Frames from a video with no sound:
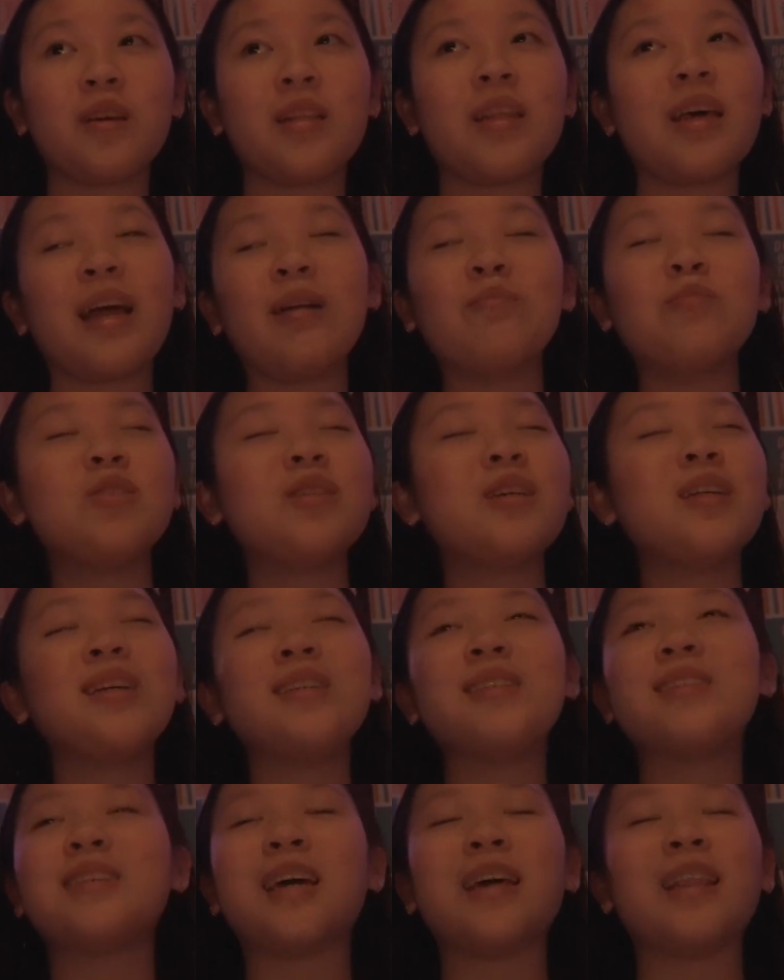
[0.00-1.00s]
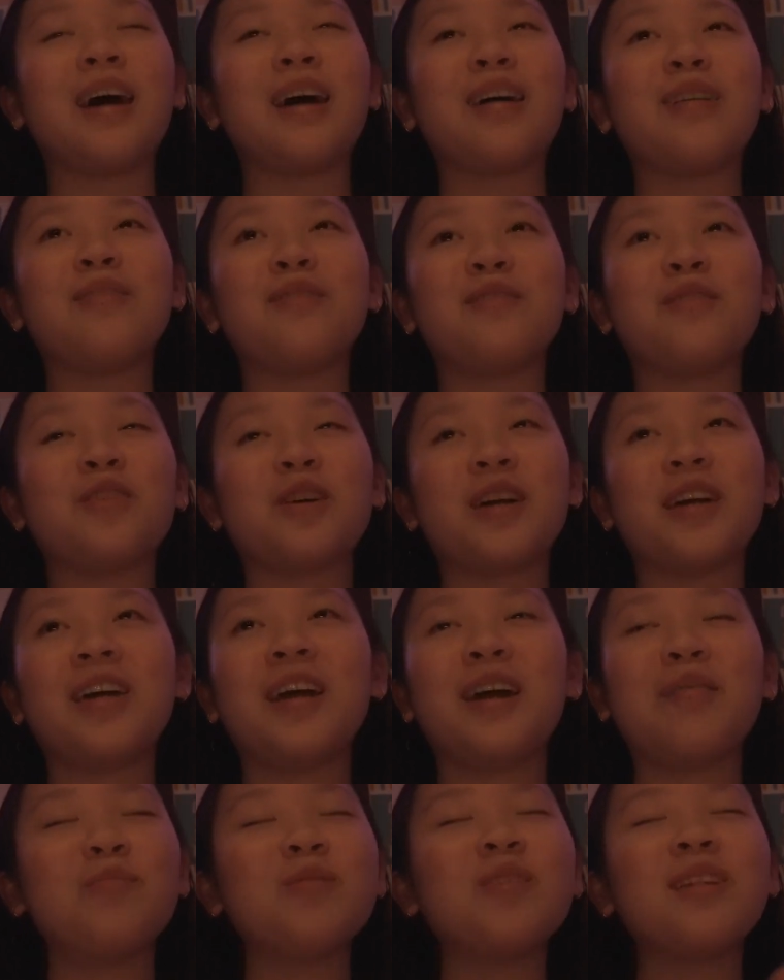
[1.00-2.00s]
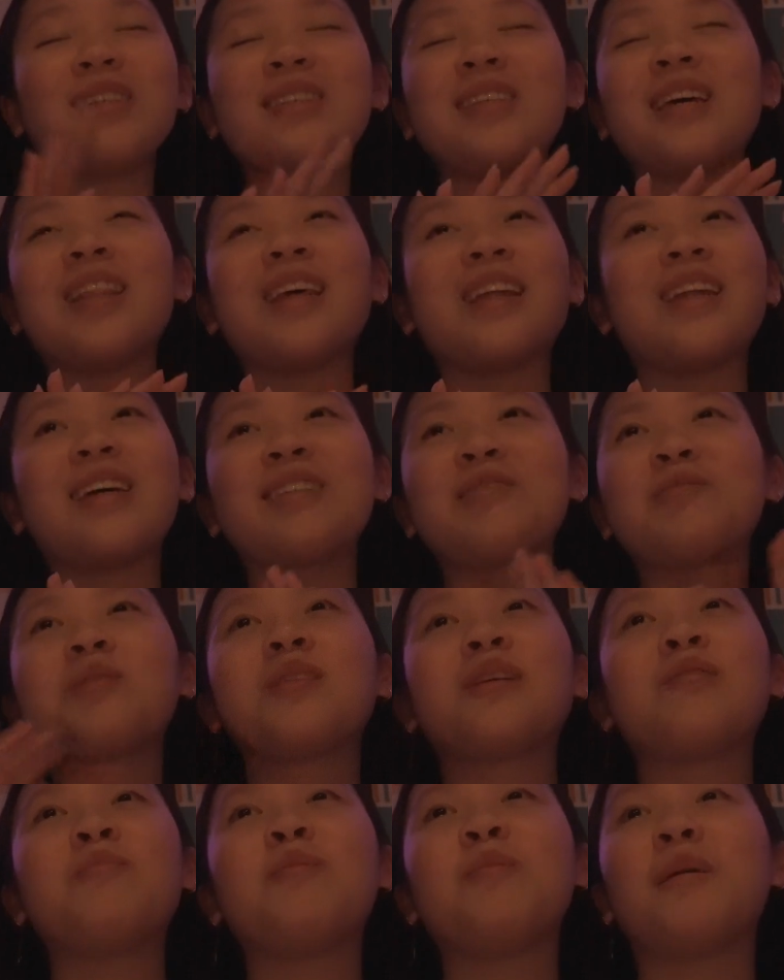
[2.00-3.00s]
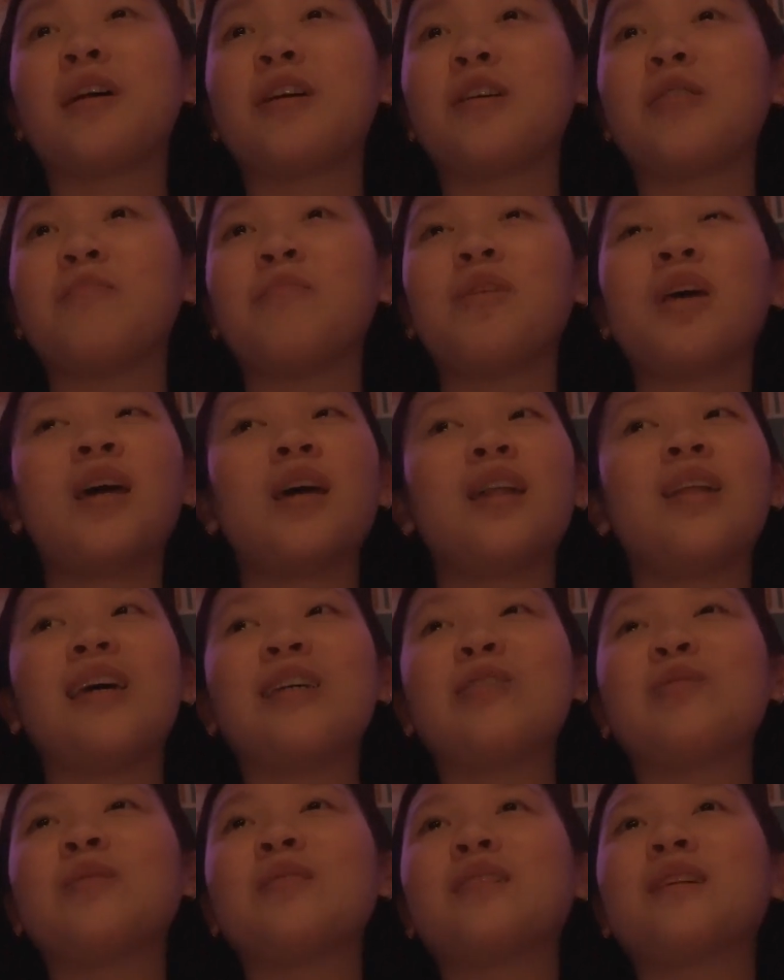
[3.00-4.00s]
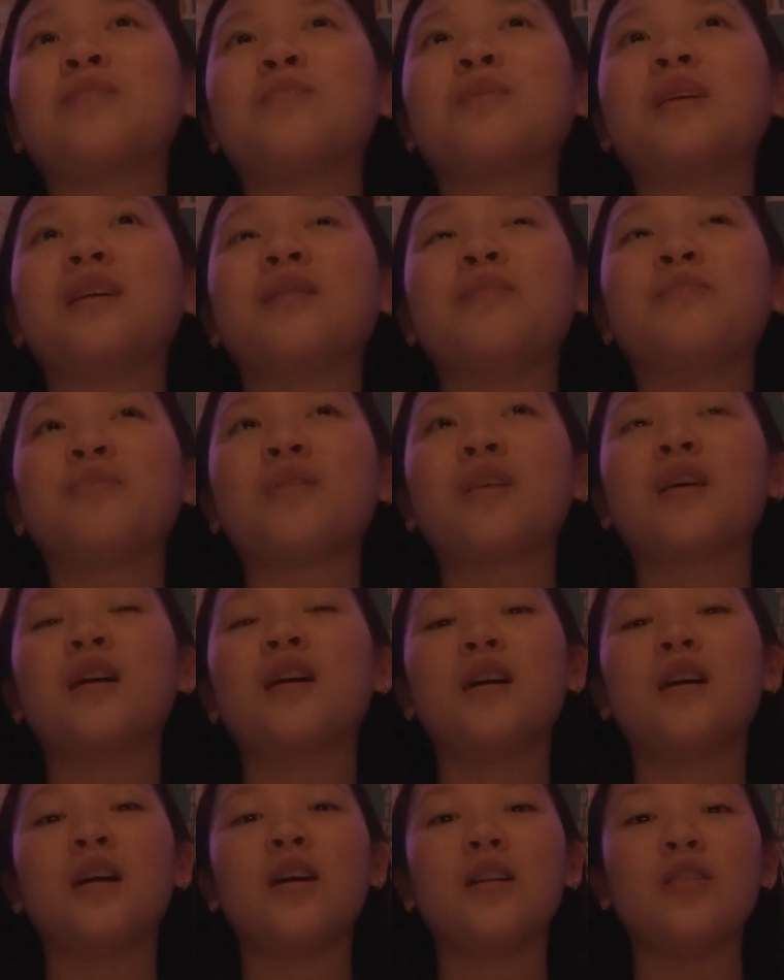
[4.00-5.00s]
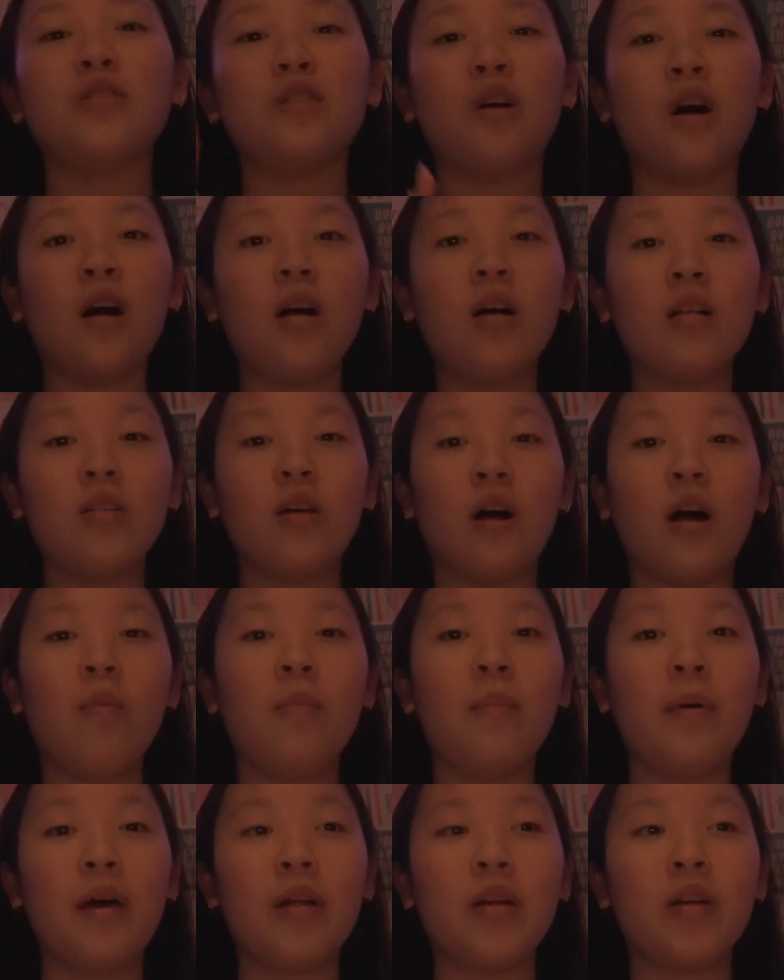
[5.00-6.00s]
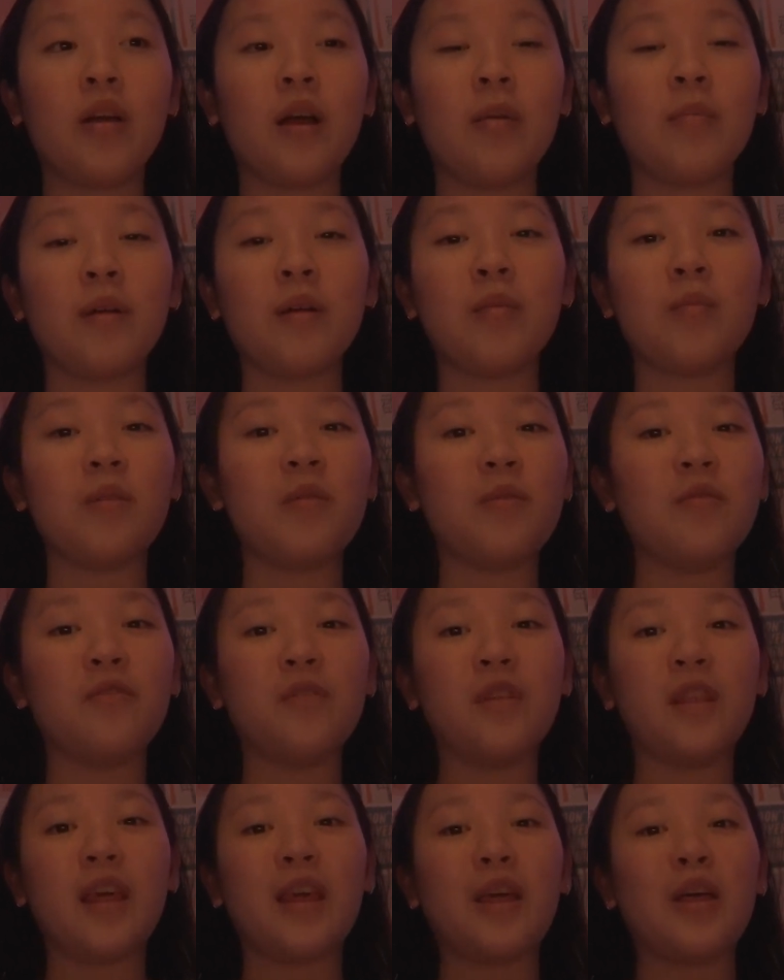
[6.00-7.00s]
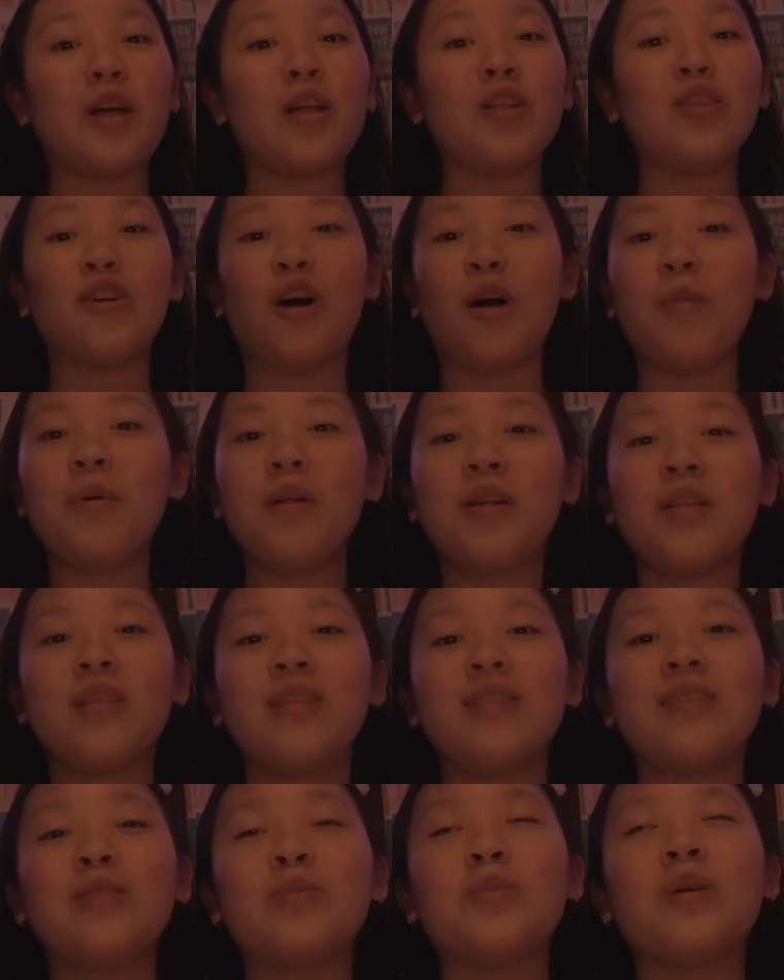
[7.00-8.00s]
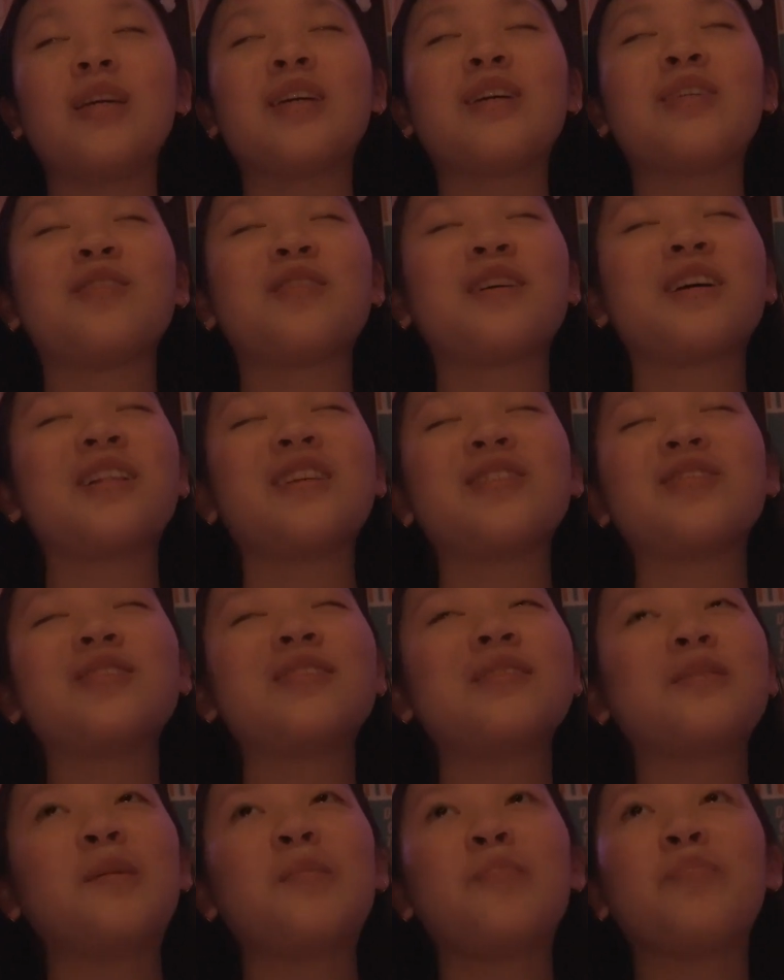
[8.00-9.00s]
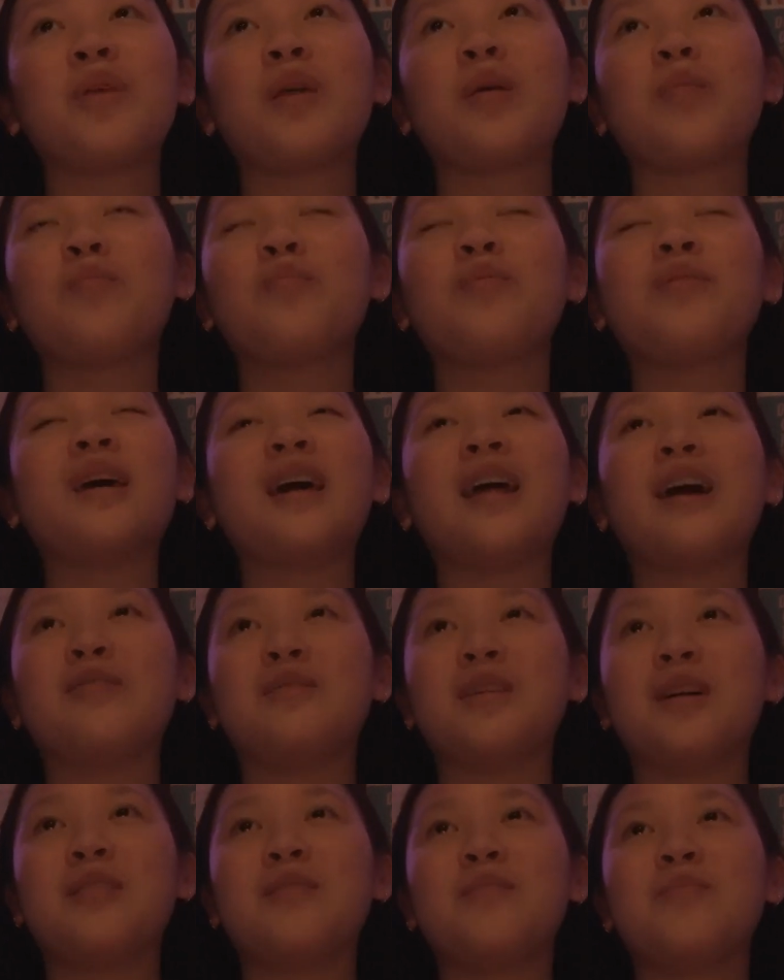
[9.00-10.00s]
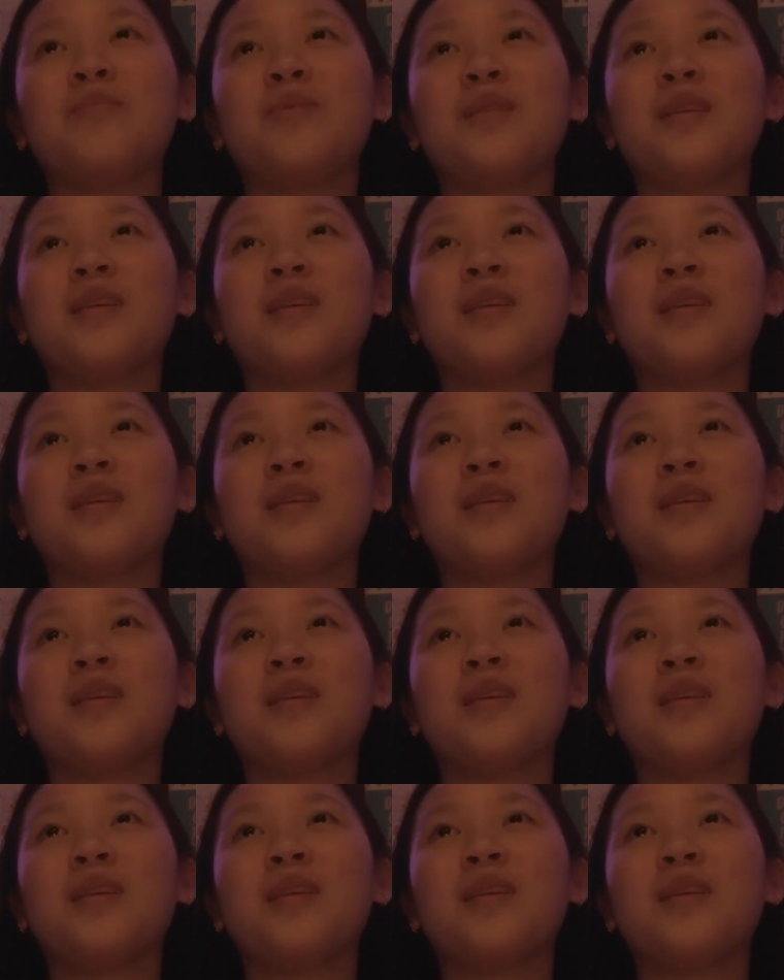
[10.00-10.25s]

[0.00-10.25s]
Like, I'm just gonna say that, okay? I'm just gonna say that next week's gonna be better. Next week's gonna be a lot, a lot better. I'm gonna be feeling a lot better than this week. Okay, let's just put that out there